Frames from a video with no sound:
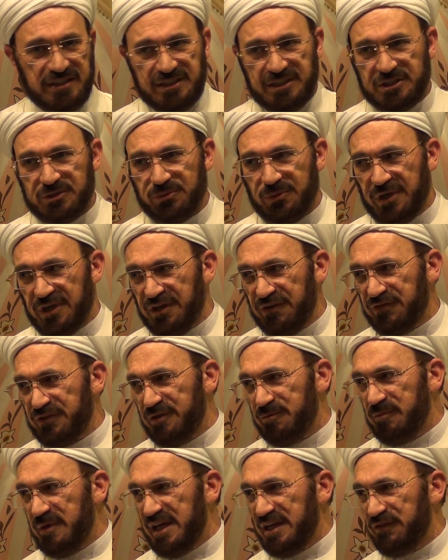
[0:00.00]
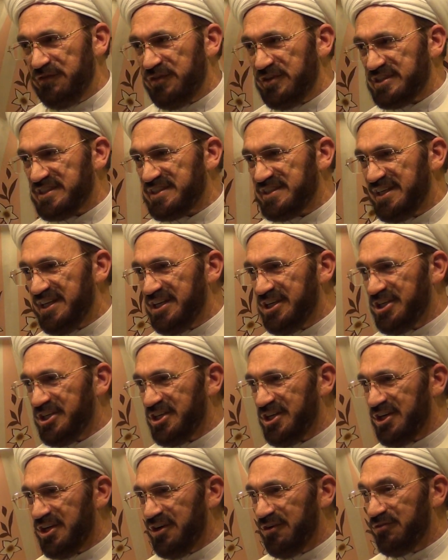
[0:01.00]
is one of the
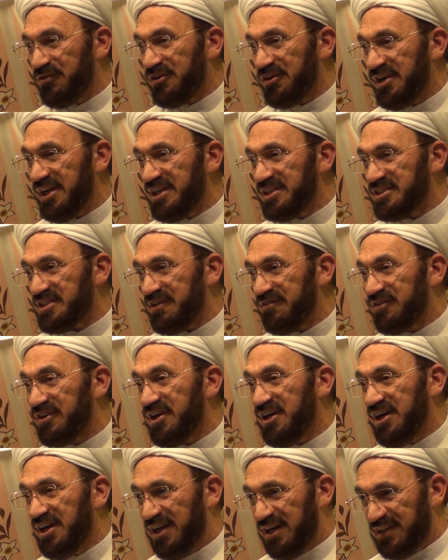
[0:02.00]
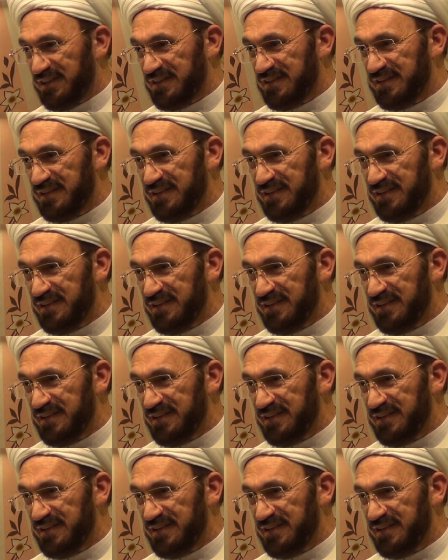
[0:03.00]
manifestation of grace of God,